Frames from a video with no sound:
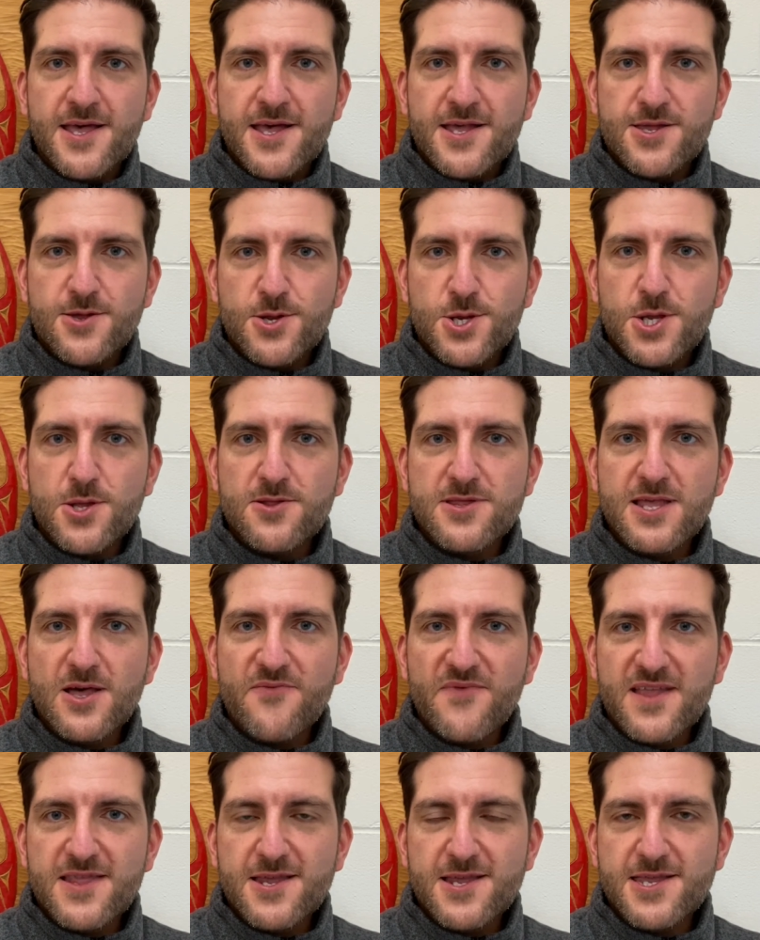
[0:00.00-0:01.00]
So she'll
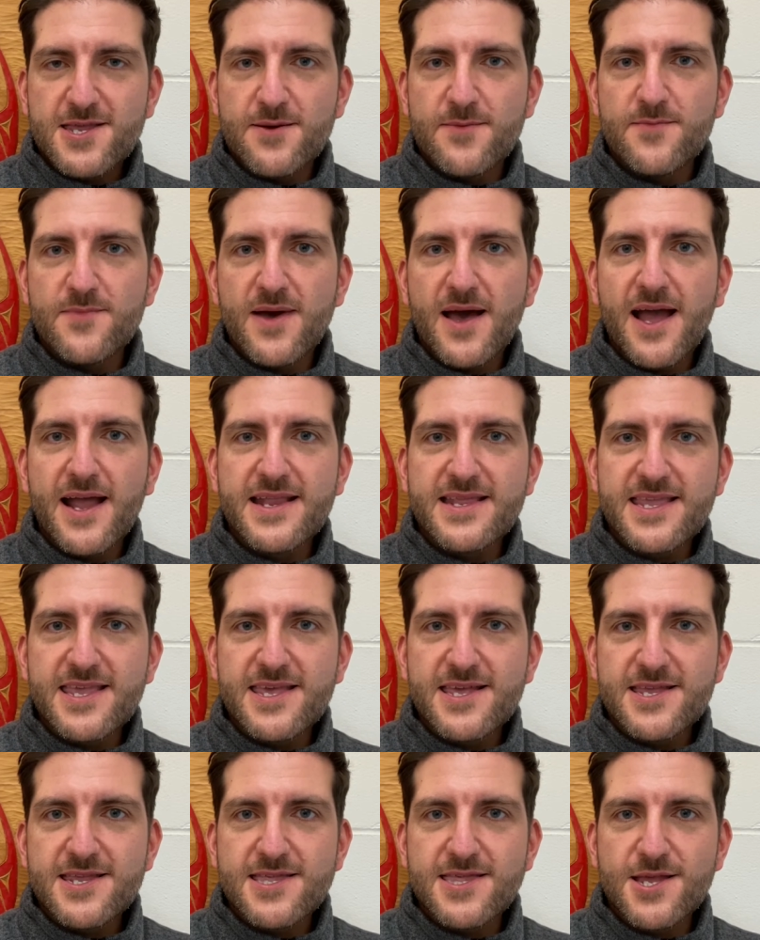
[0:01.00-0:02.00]
delve into some
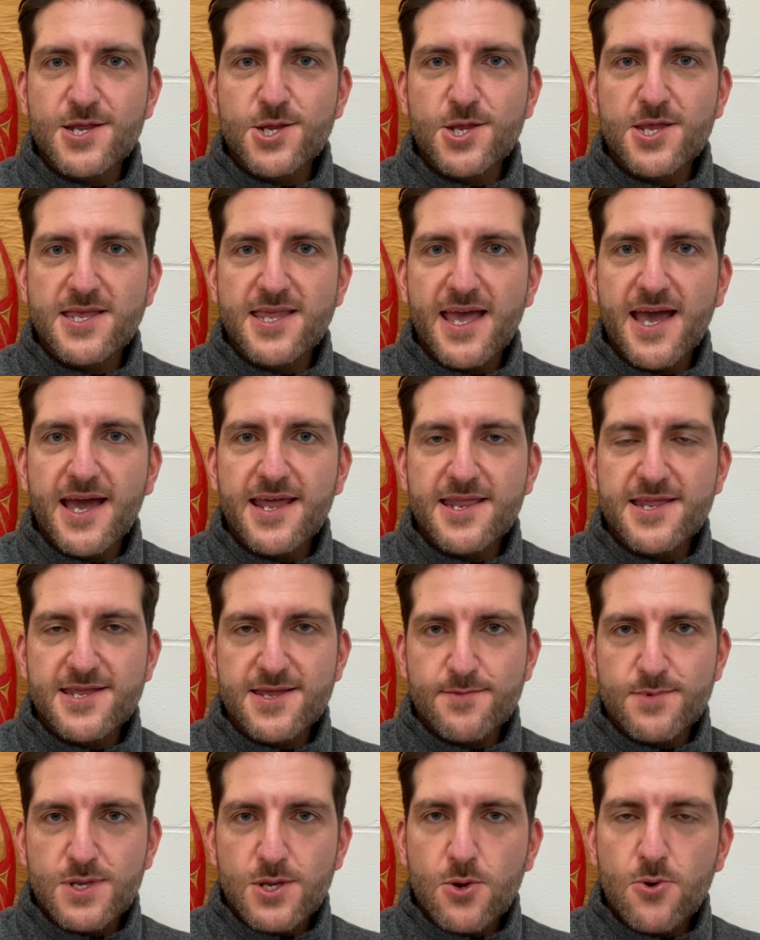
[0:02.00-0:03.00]
ideas that she's had and
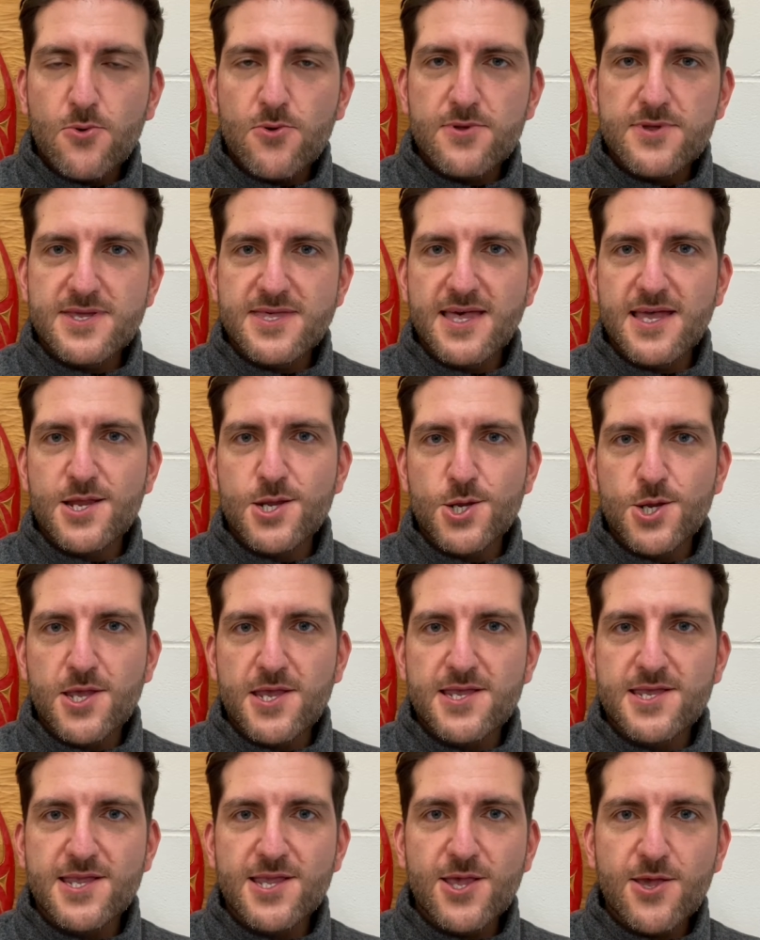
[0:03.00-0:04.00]
some tools that
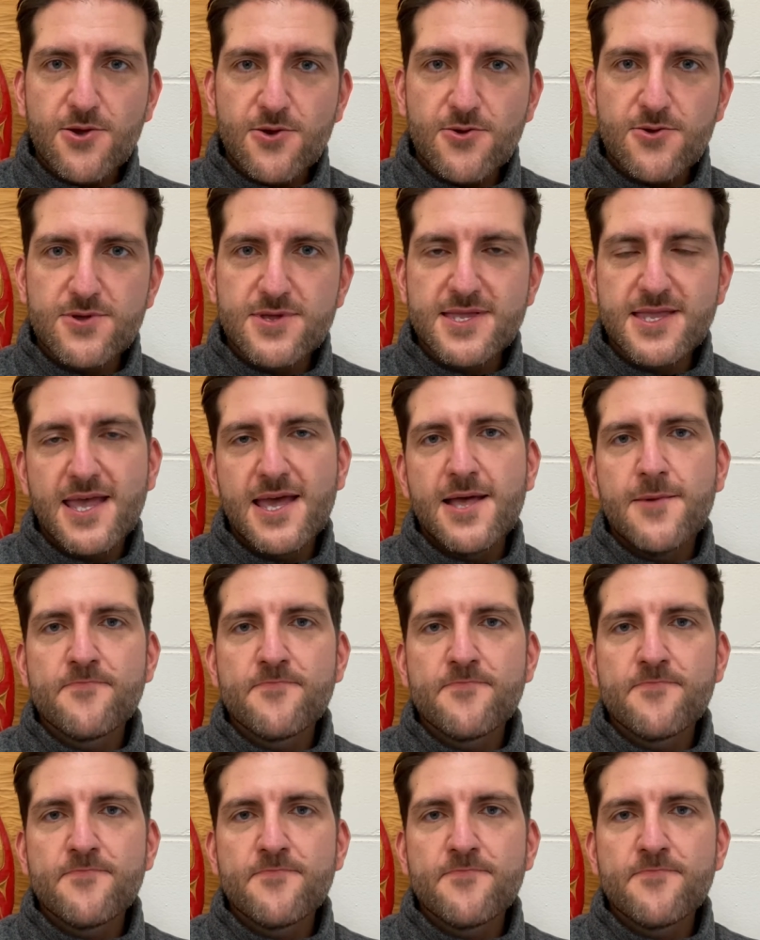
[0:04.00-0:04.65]
she's used